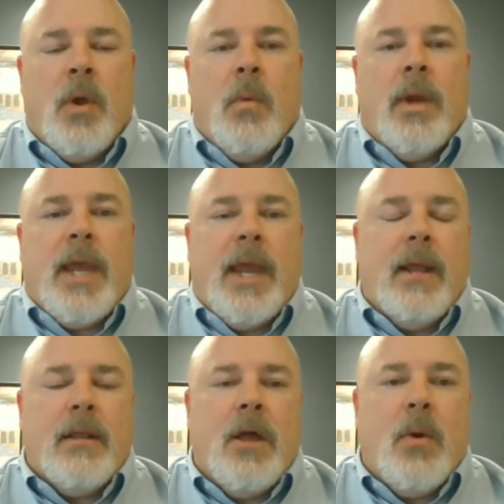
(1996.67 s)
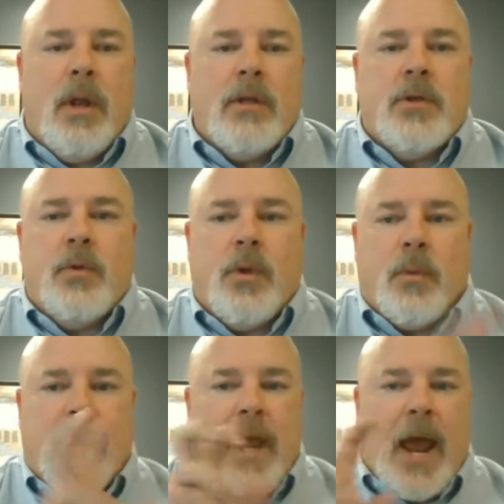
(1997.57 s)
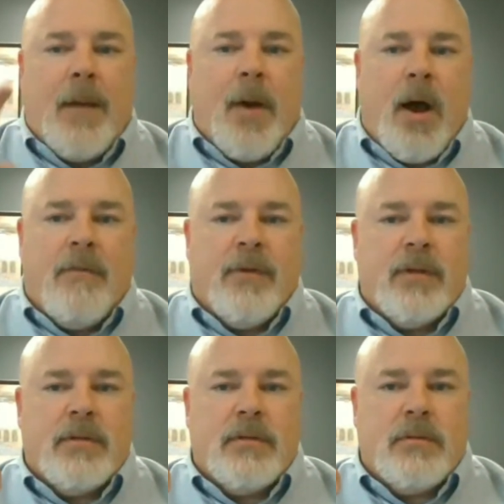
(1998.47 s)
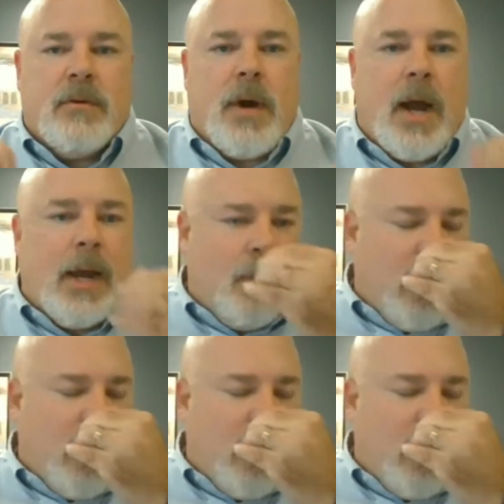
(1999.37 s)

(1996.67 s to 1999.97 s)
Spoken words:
we can't loan it to the rehab office, right?